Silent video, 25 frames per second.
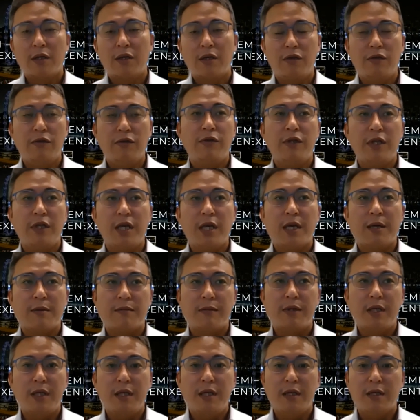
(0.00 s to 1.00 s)

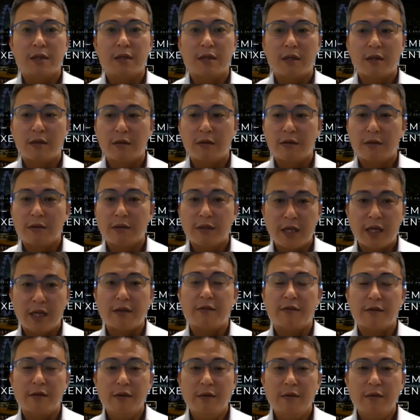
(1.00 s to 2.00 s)
QCMD, another
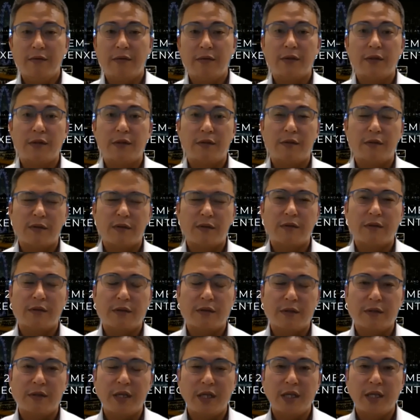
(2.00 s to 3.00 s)
sensor for the drug
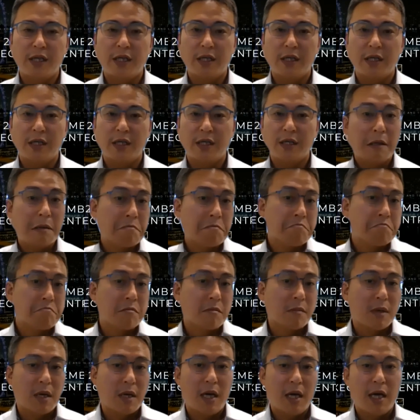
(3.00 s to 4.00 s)
screening
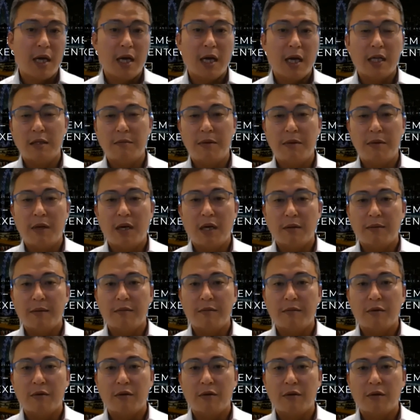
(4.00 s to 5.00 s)
and developing
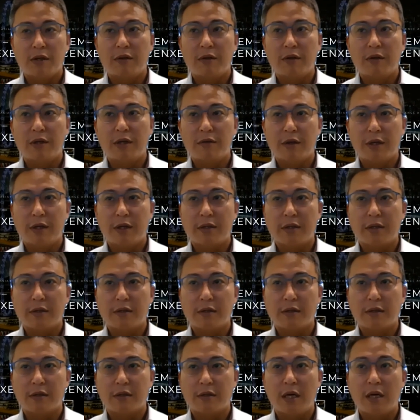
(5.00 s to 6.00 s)
molecular
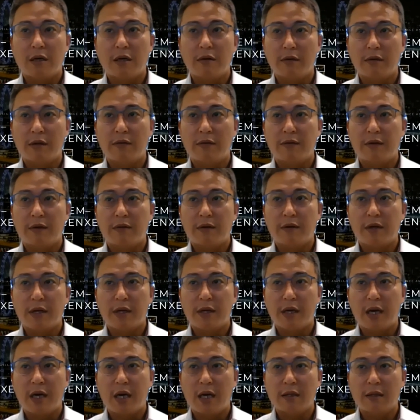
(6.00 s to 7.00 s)
interaction. Now it's very
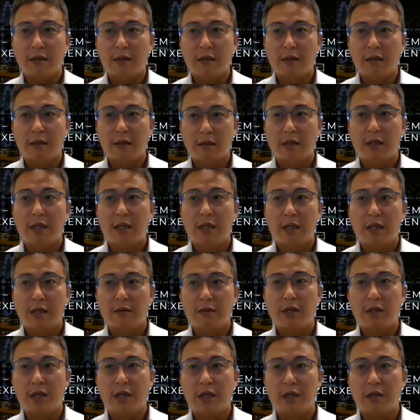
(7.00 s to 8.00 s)
hard thing
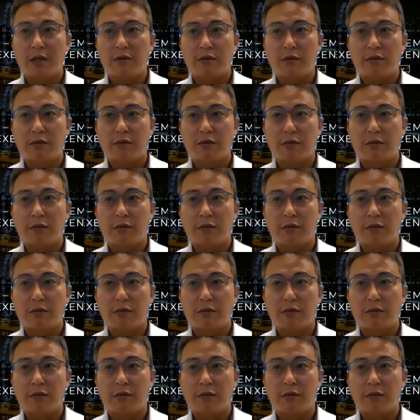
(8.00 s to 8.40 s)
we can do.